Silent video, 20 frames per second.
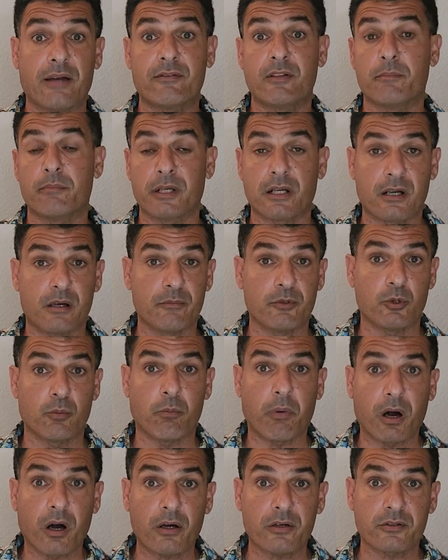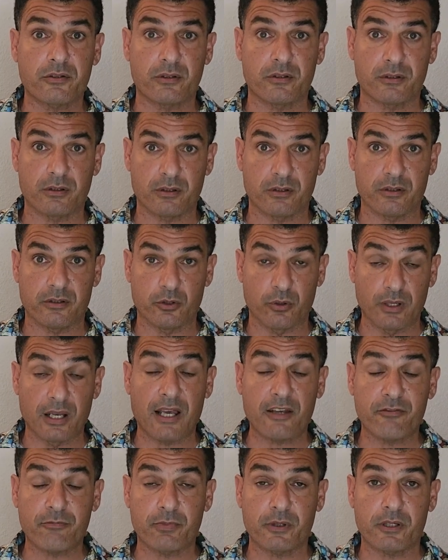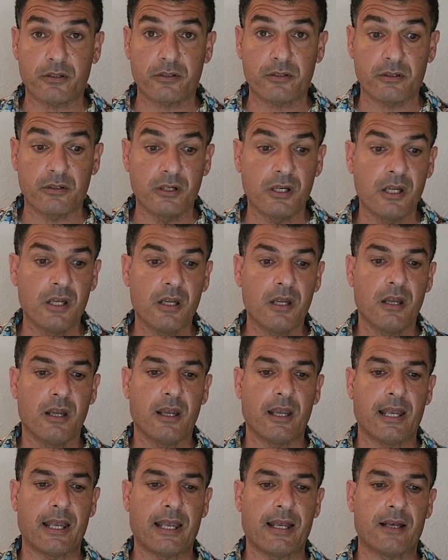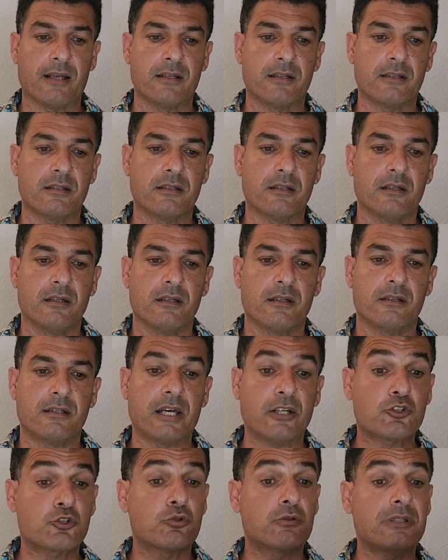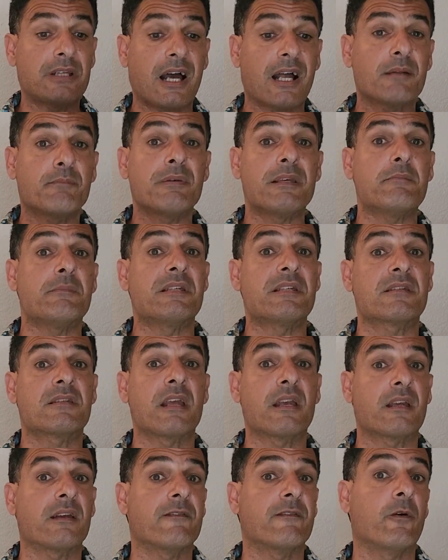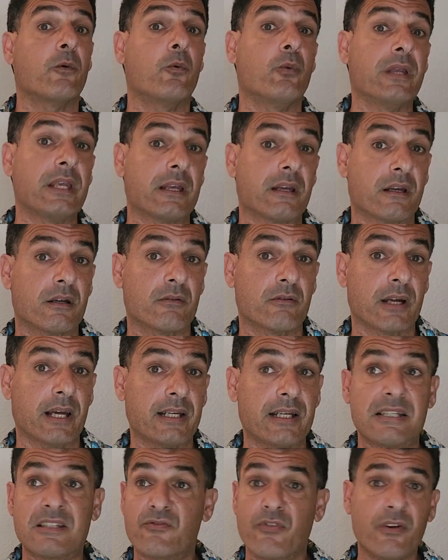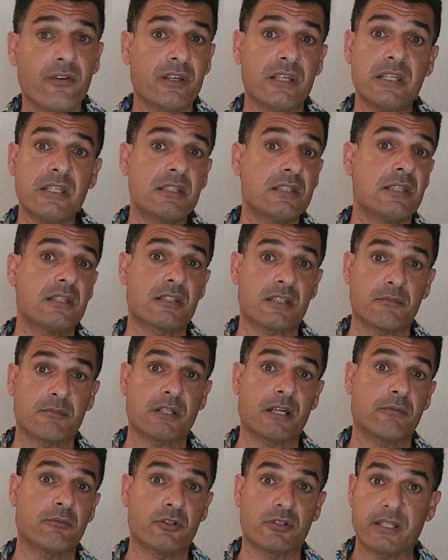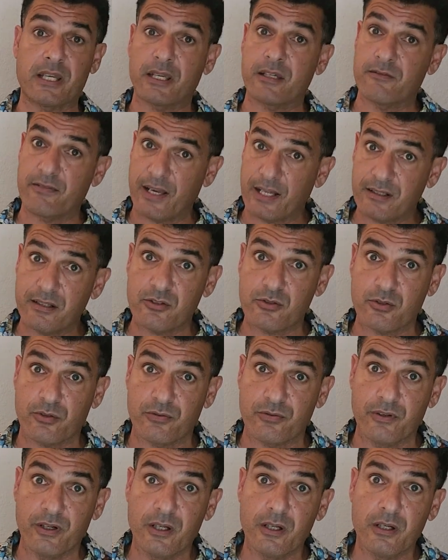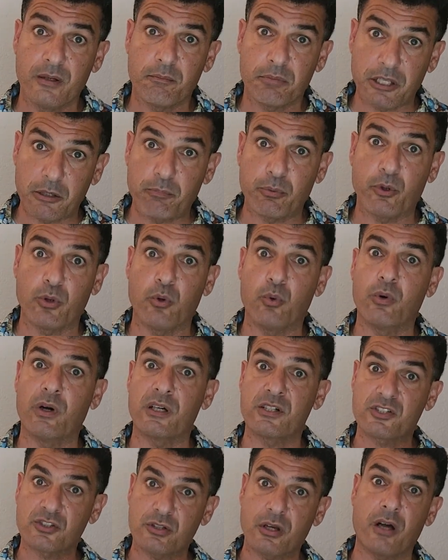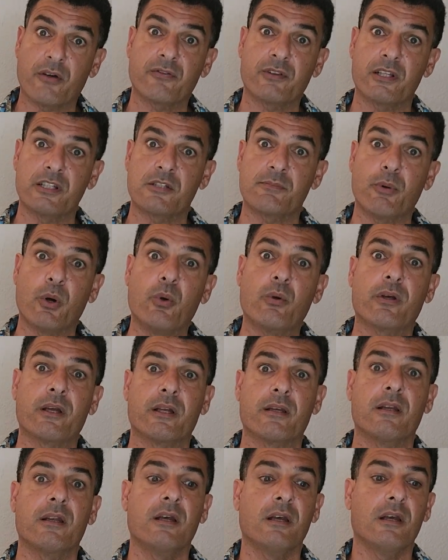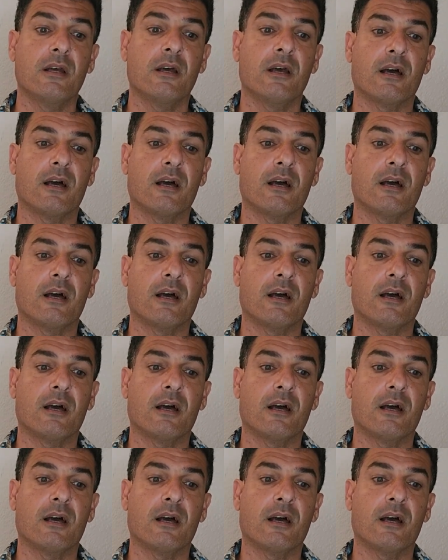have them become your partner, your life partner. And that should not be mistaken for weak, right? It's very easy sometimes to take advantage of people who are softly spoken,